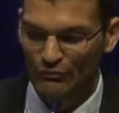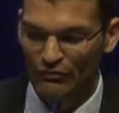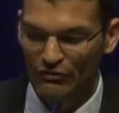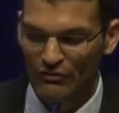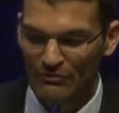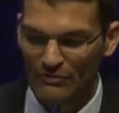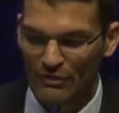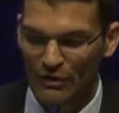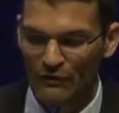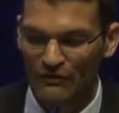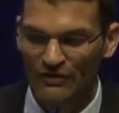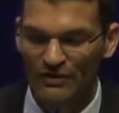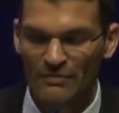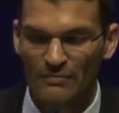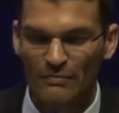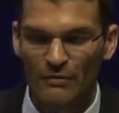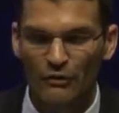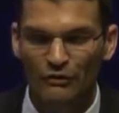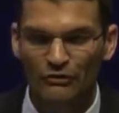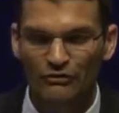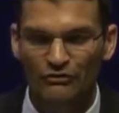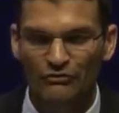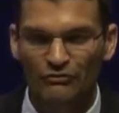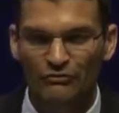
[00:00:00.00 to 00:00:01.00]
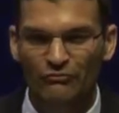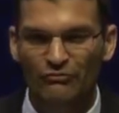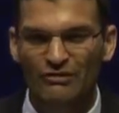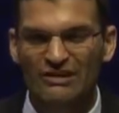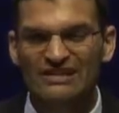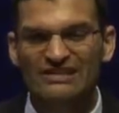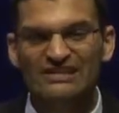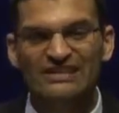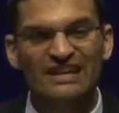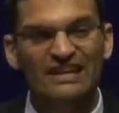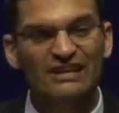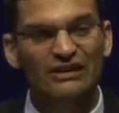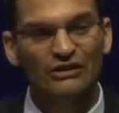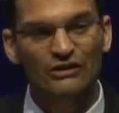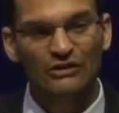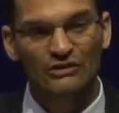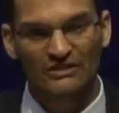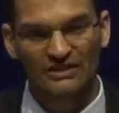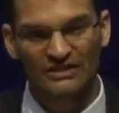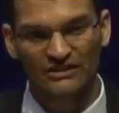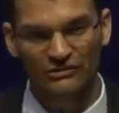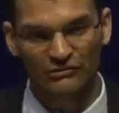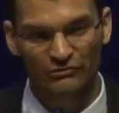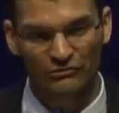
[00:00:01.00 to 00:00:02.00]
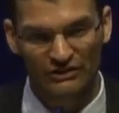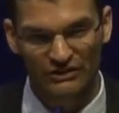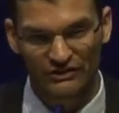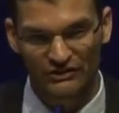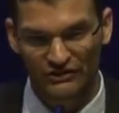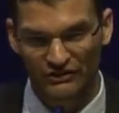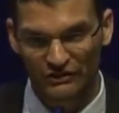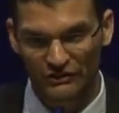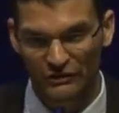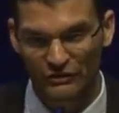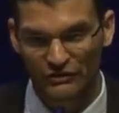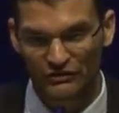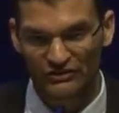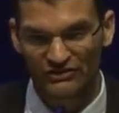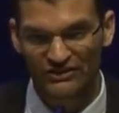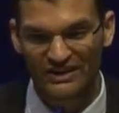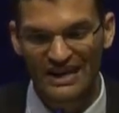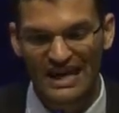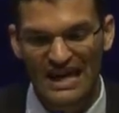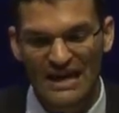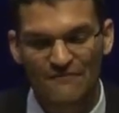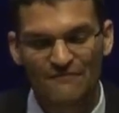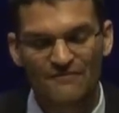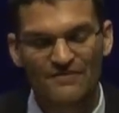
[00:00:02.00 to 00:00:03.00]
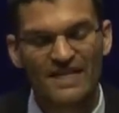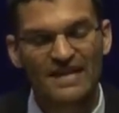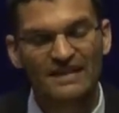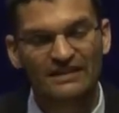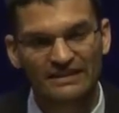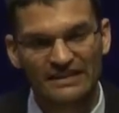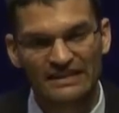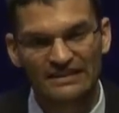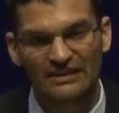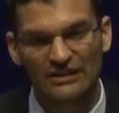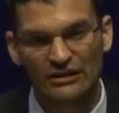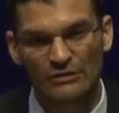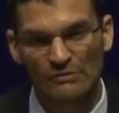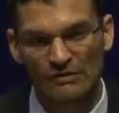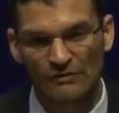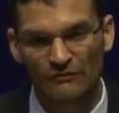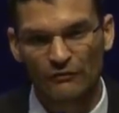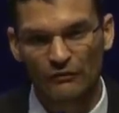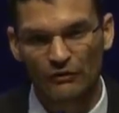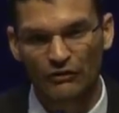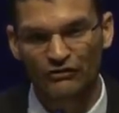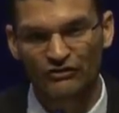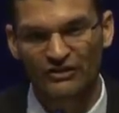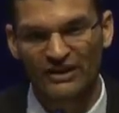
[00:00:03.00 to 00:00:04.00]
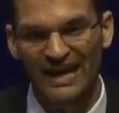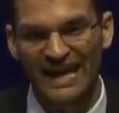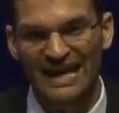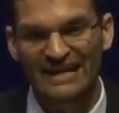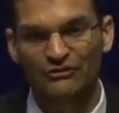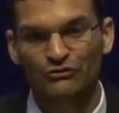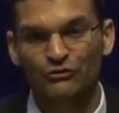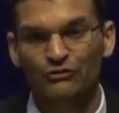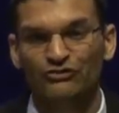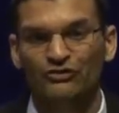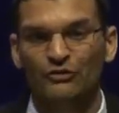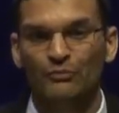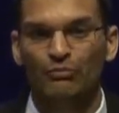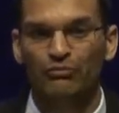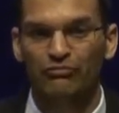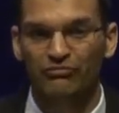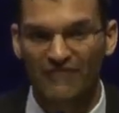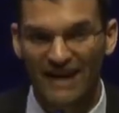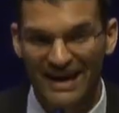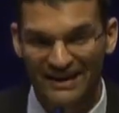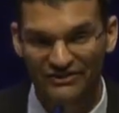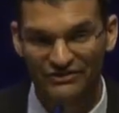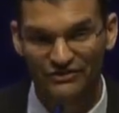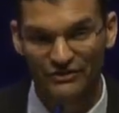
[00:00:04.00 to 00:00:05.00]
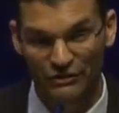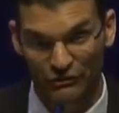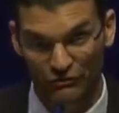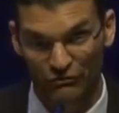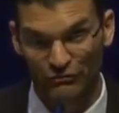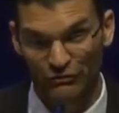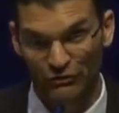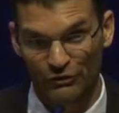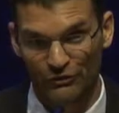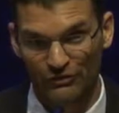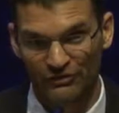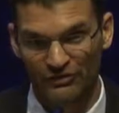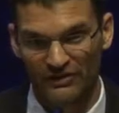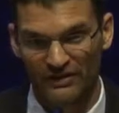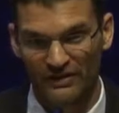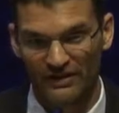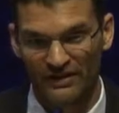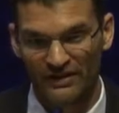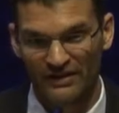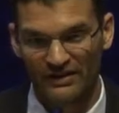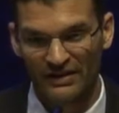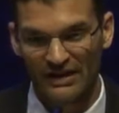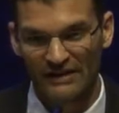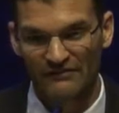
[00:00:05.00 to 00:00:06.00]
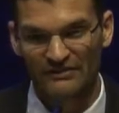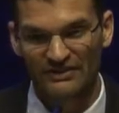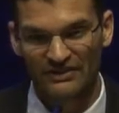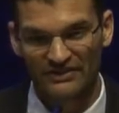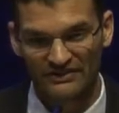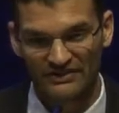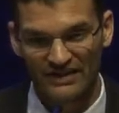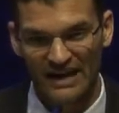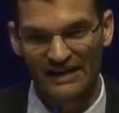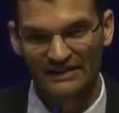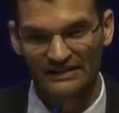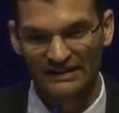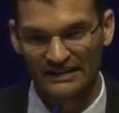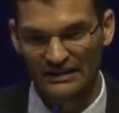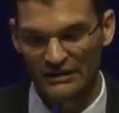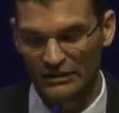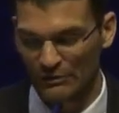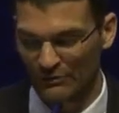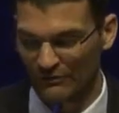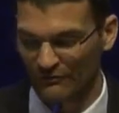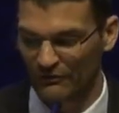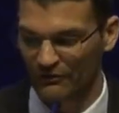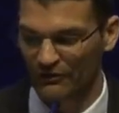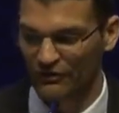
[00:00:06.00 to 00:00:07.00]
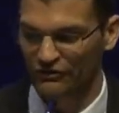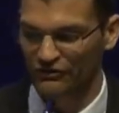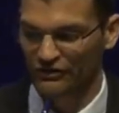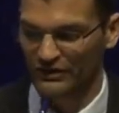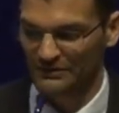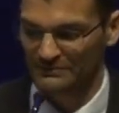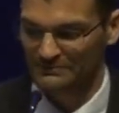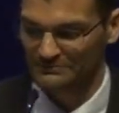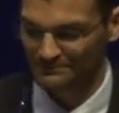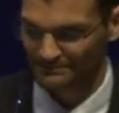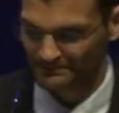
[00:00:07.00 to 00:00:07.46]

promote the most ridiculous religious delusions if they lead to human flourishing, and to suppress the truth if it does not lead to human flourishing.